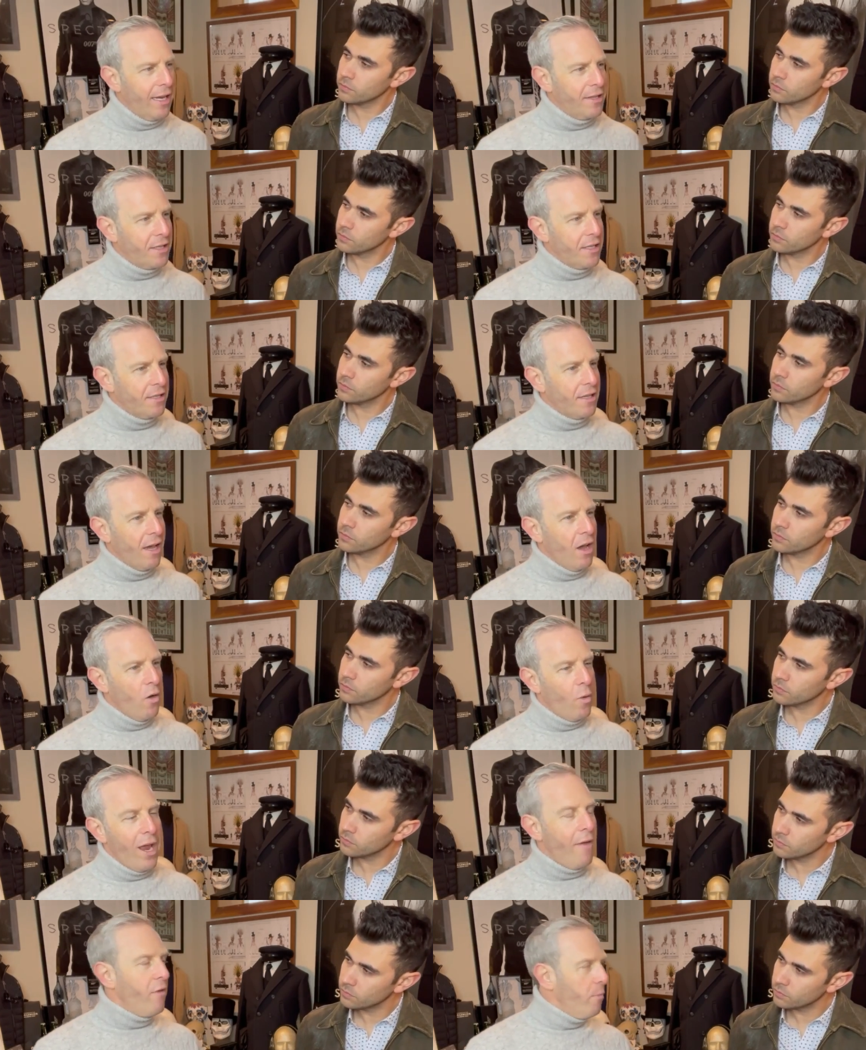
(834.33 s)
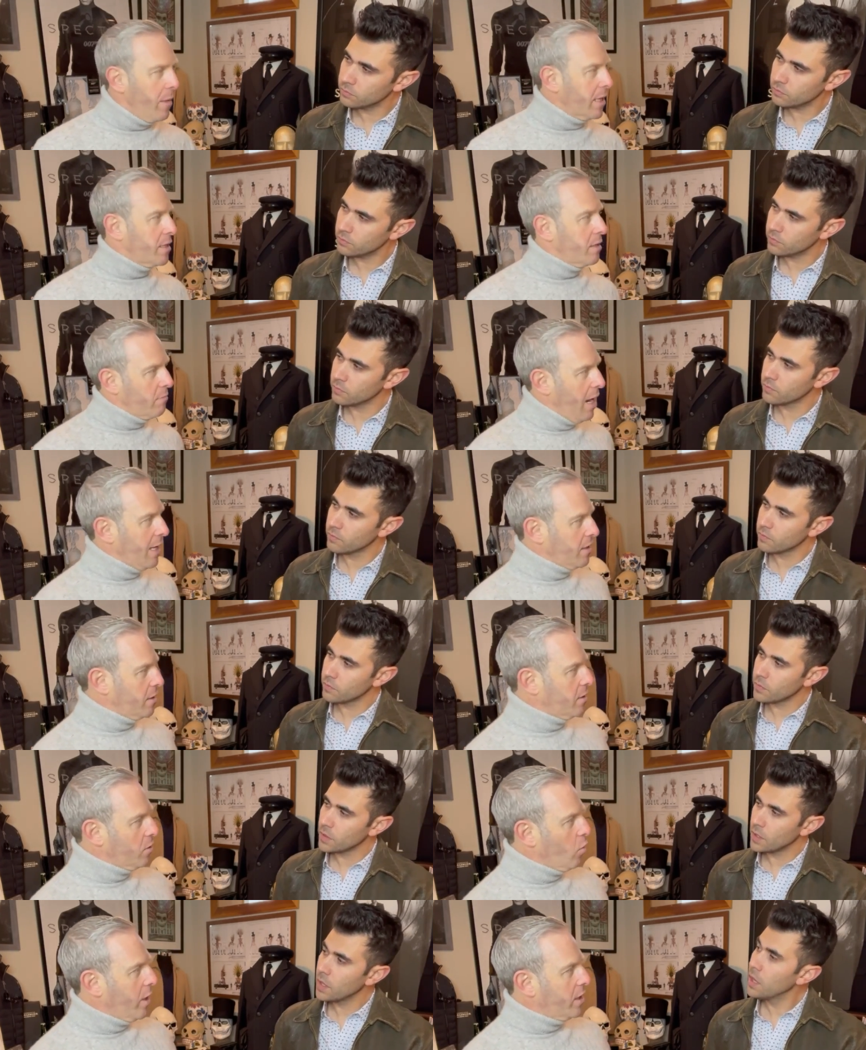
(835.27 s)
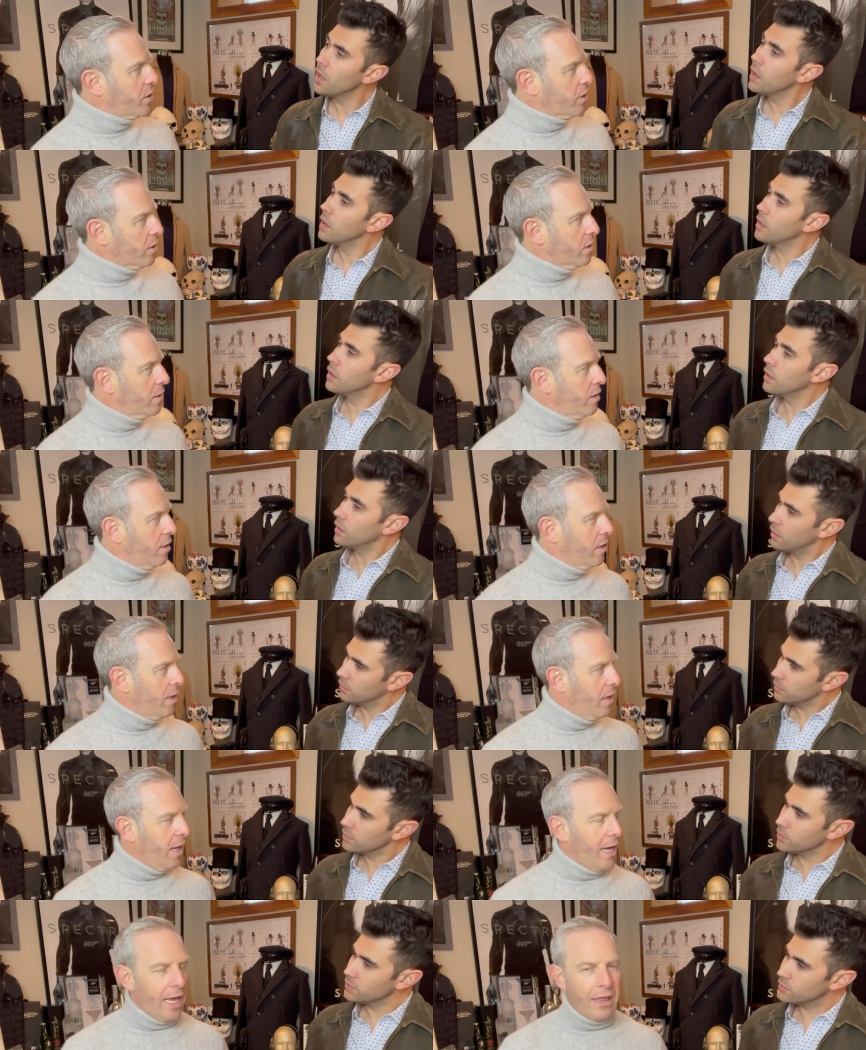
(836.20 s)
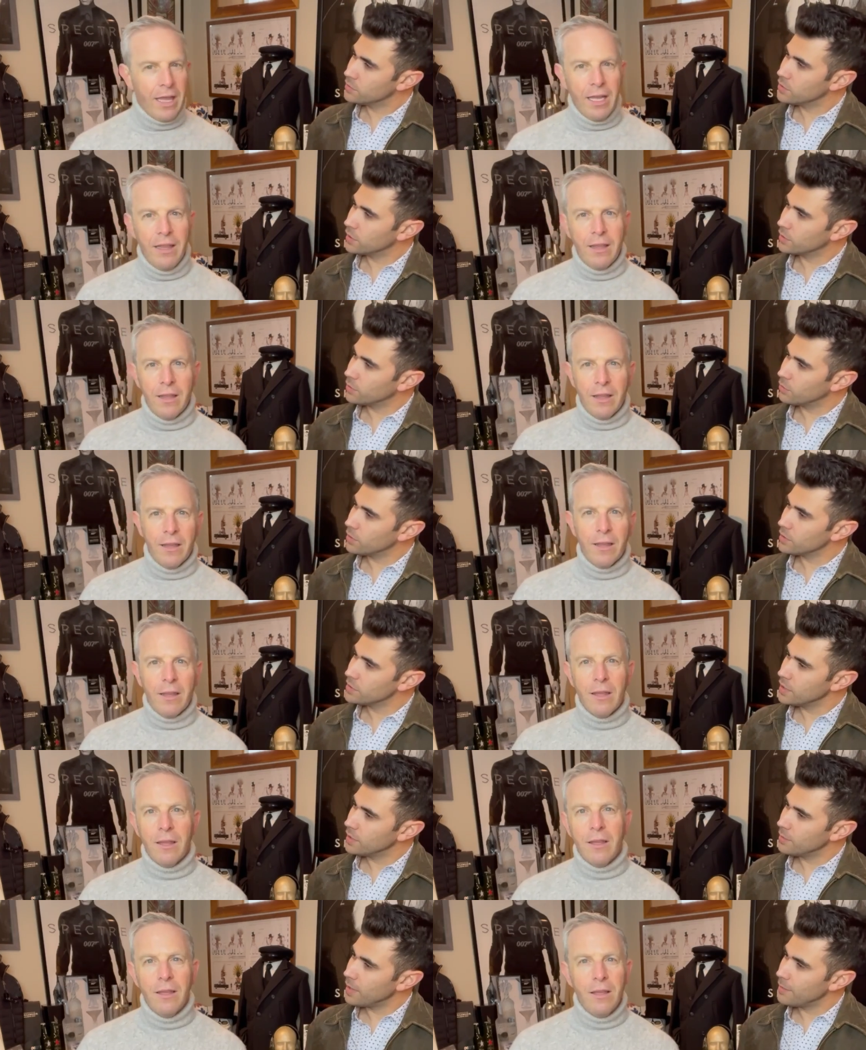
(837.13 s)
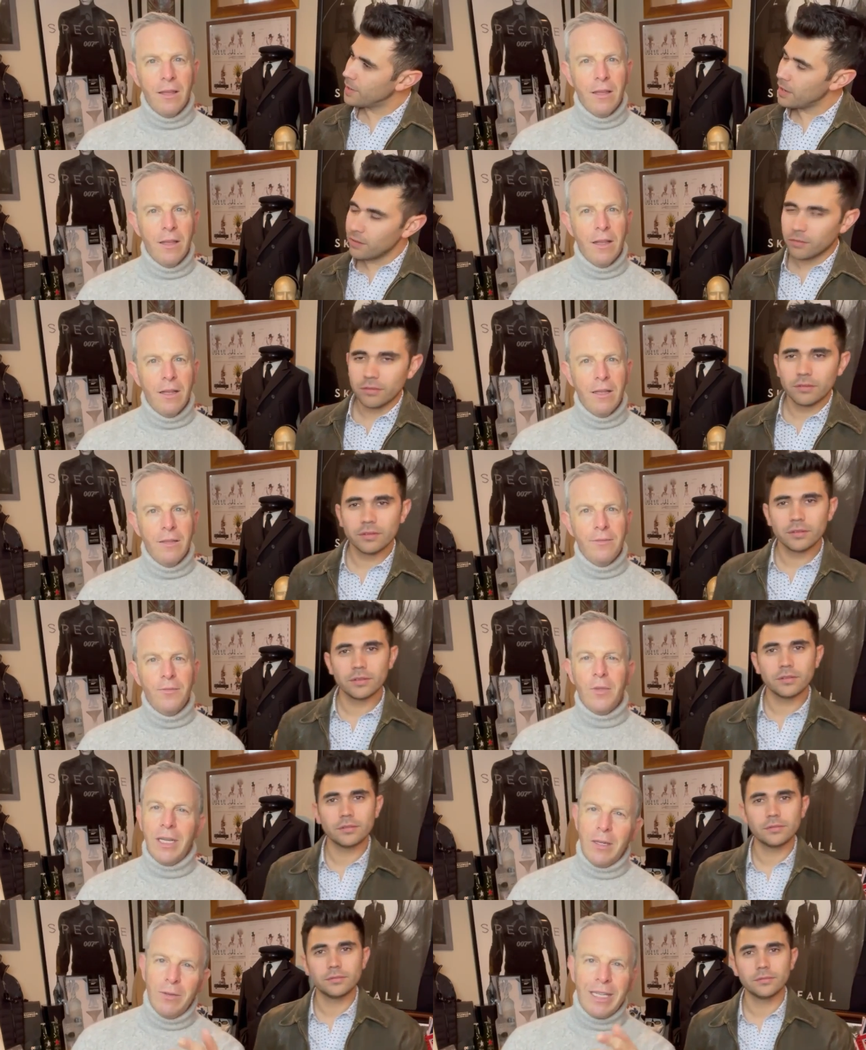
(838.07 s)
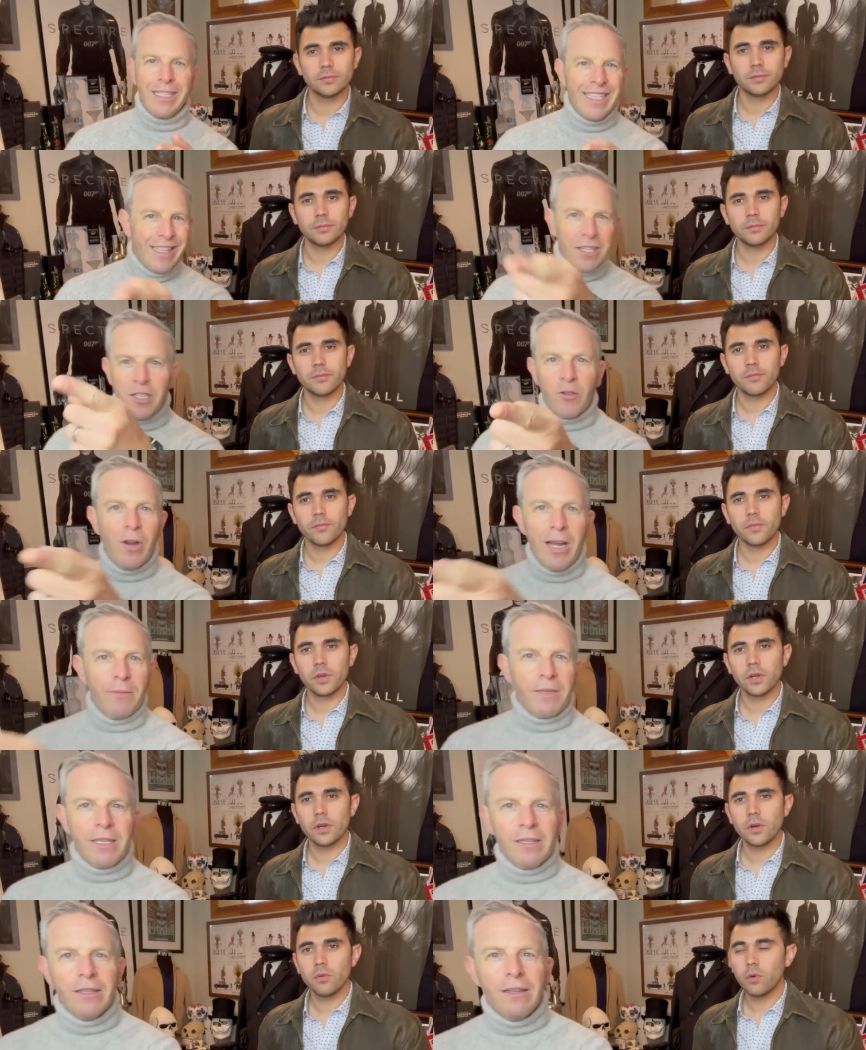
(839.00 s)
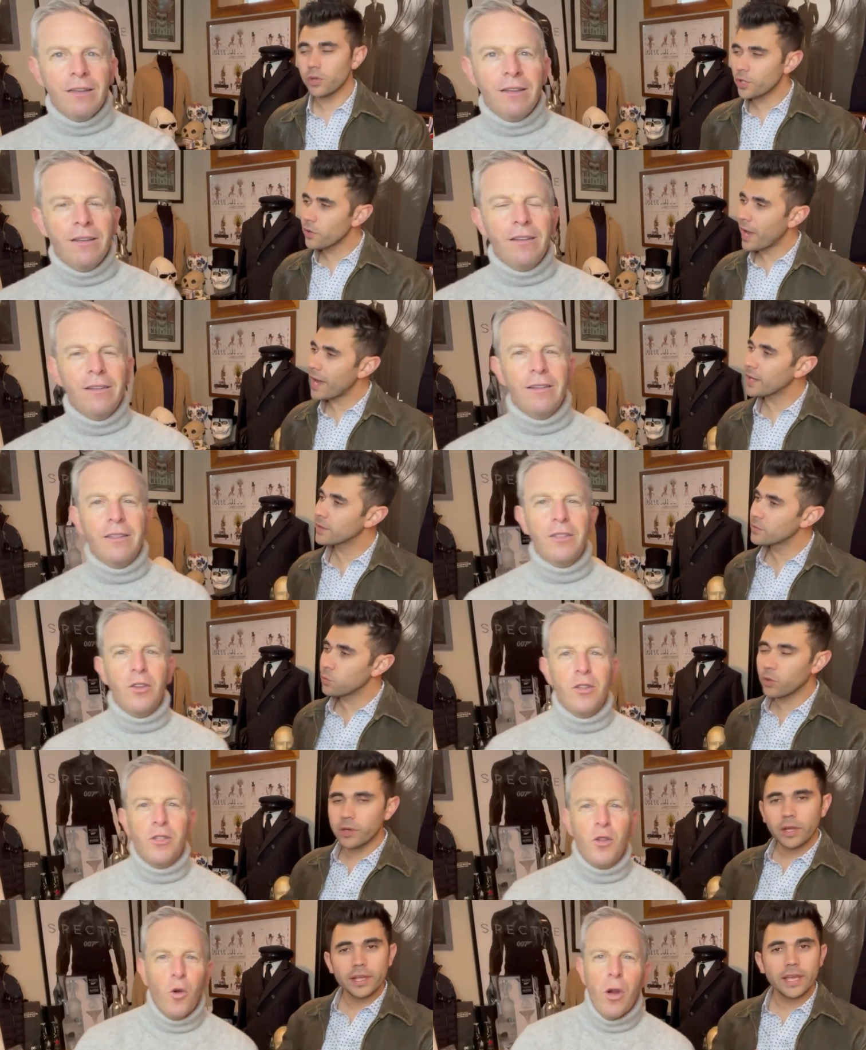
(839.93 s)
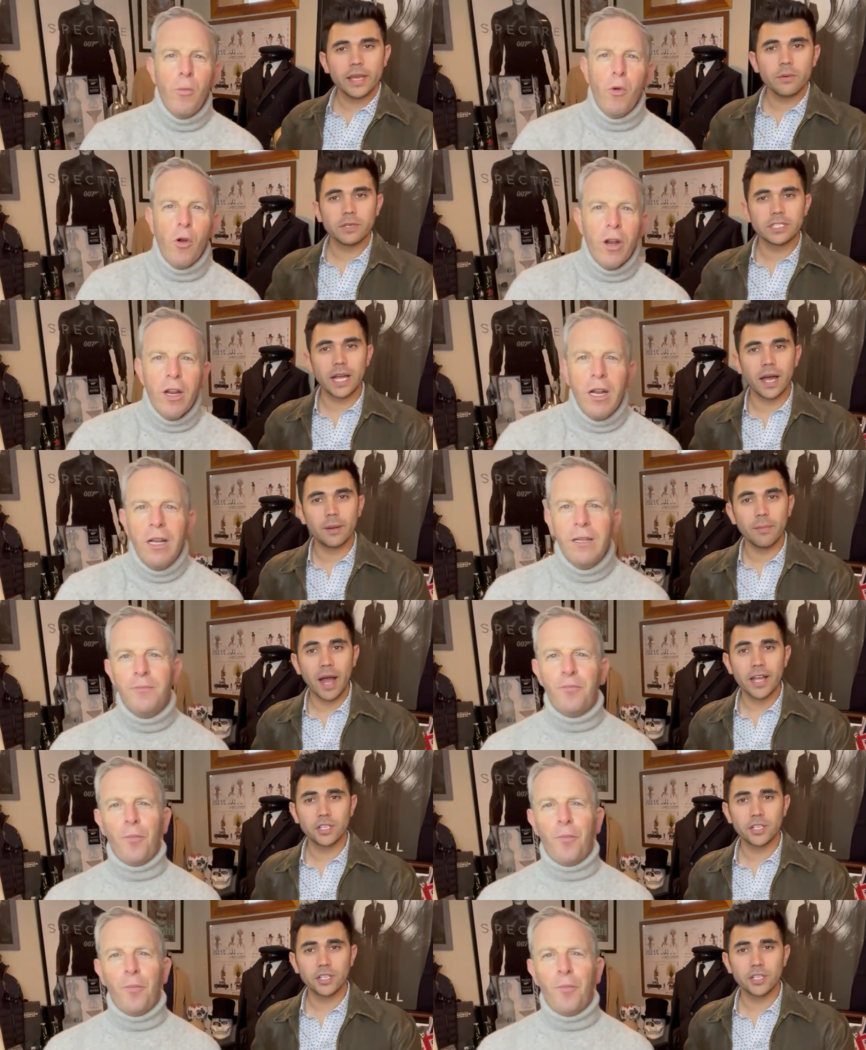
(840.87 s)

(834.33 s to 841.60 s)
Speaker 1: is, is we have a mix and match situation. And I think took the words out of my mouth. Well, it's in the script. Well,
Speaker 2: you had well, story he was on my